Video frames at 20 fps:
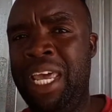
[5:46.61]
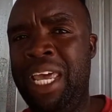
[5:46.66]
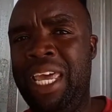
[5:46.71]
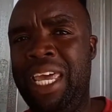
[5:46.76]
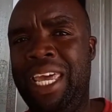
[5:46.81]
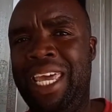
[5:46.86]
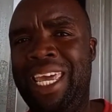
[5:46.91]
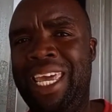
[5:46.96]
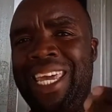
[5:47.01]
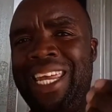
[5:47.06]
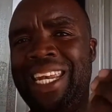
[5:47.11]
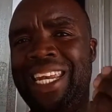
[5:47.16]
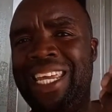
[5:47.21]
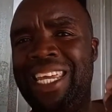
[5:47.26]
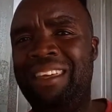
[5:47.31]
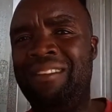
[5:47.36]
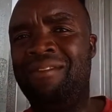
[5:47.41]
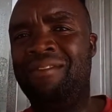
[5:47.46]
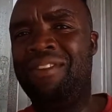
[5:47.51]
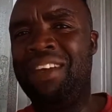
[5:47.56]
and
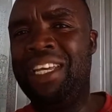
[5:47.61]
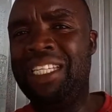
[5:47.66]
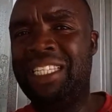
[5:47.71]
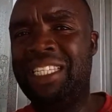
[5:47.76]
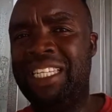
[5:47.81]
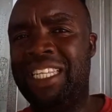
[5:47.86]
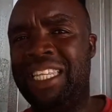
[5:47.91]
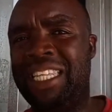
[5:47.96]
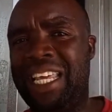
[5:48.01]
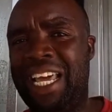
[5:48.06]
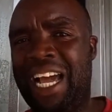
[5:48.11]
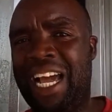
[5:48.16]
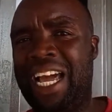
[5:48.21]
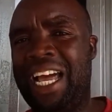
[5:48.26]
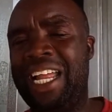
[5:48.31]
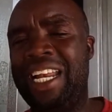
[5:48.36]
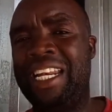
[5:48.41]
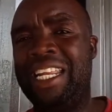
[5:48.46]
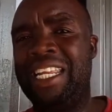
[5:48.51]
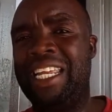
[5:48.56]
invest in their
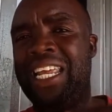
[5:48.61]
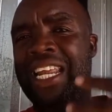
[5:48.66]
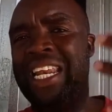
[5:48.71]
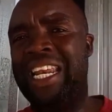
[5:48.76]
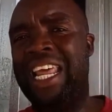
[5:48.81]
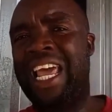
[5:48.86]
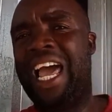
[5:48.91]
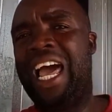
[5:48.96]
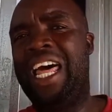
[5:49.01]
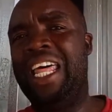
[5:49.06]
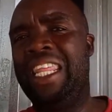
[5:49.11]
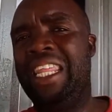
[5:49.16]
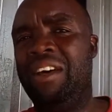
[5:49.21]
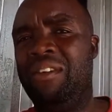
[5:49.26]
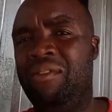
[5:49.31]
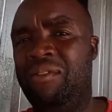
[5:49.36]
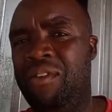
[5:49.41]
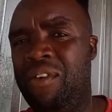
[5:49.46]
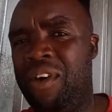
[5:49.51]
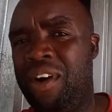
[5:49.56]
country and other
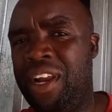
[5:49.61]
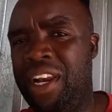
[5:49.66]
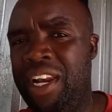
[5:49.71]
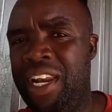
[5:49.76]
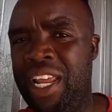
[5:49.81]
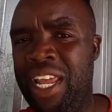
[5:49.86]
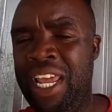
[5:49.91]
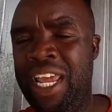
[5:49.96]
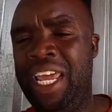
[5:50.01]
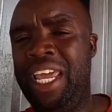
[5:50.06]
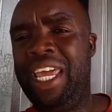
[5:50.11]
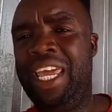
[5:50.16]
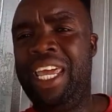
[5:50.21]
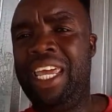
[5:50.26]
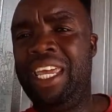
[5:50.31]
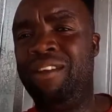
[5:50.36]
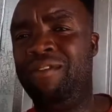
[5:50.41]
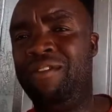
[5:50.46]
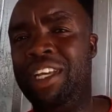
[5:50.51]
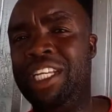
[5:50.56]
foreign
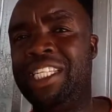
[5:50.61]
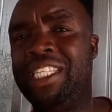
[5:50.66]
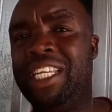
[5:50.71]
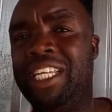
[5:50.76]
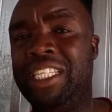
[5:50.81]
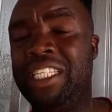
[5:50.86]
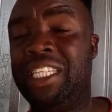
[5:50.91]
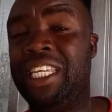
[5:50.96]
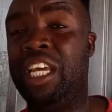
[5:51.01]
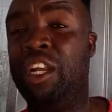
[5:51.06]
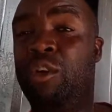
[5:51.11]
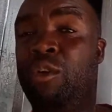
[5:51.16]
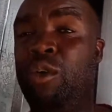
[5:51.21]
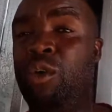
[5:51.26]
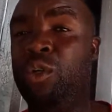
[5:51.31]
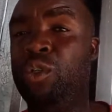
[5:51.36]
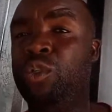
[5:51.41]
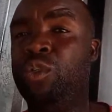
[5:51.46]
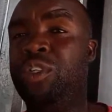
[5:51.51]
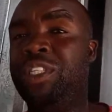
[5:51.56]
investors can
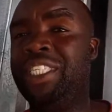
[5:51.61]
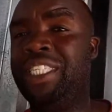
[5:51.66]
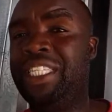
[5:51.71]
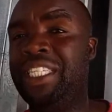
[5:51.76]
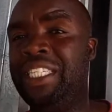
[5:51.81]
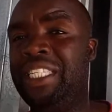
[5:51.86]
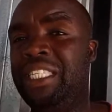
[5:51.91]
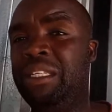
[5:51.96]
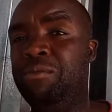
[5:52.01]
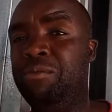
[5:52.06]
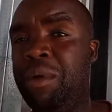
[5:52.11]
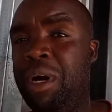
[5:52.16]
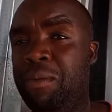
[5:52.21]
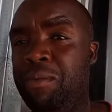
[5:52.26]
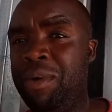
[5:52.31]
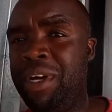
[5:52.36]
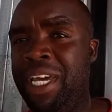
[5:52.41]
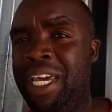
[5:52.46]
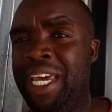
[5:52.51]
also see Zimbabwe